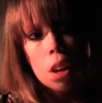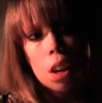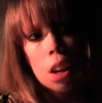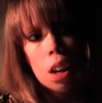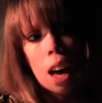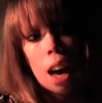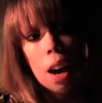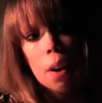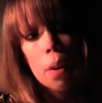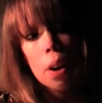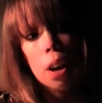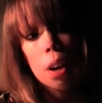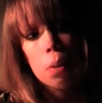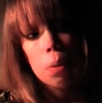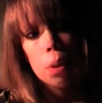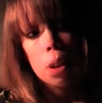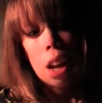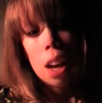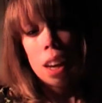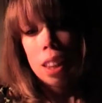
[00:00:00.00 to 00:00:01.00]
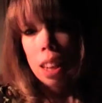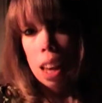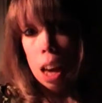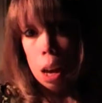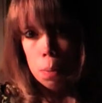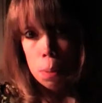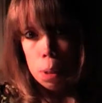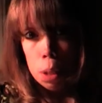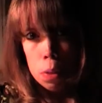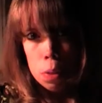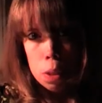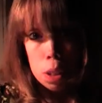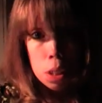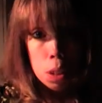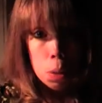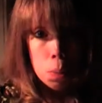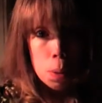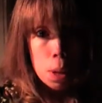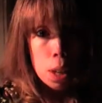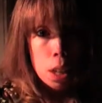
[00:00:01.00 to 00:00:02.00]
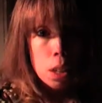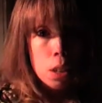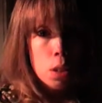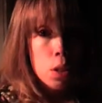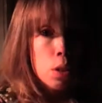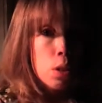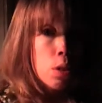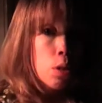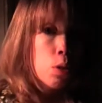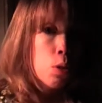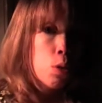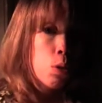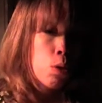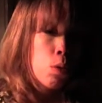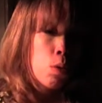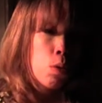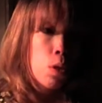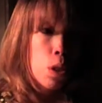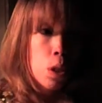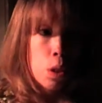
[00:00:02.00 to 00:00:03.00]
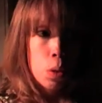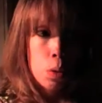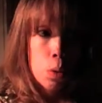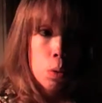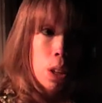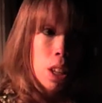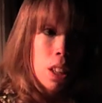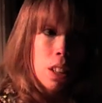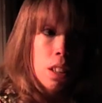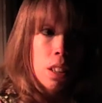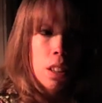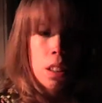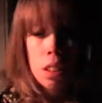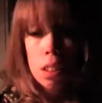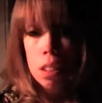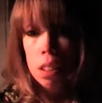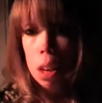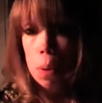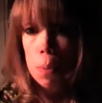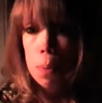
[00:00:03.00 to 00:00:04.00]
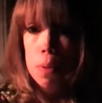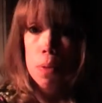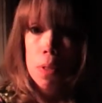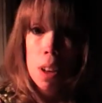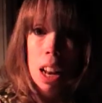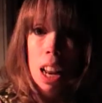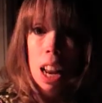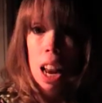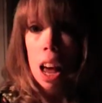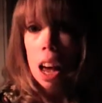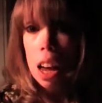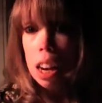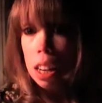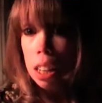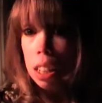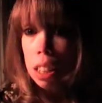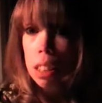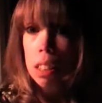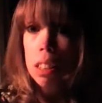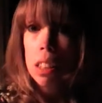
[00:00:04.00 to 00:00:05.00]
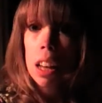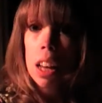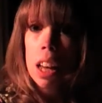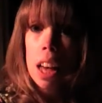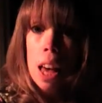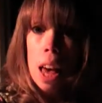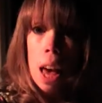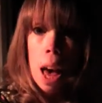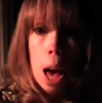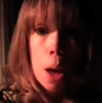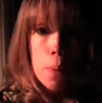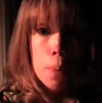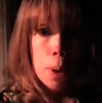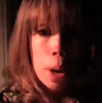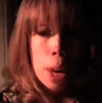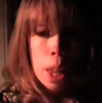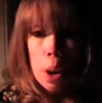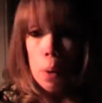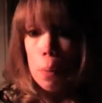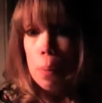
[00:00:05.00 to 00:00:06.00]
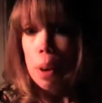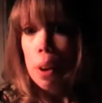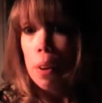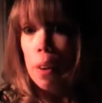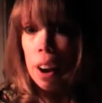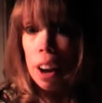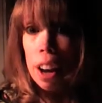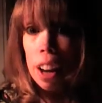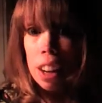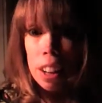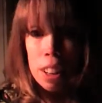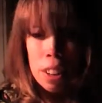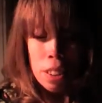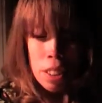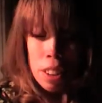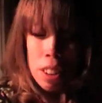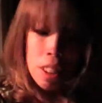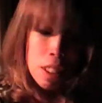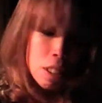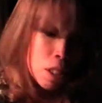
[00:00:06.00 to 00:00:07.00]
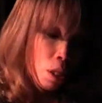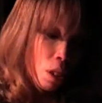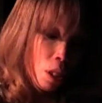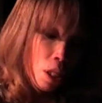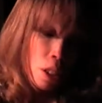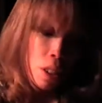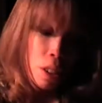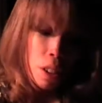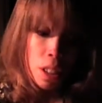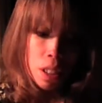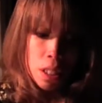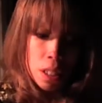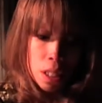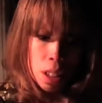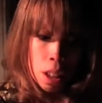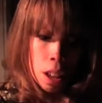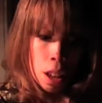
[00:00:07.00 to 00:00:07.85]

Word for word: how I would like the atmosphere to be. So sort of, you know, if we can keep it fairly light and happy, that would be great. You know, nothing too serious.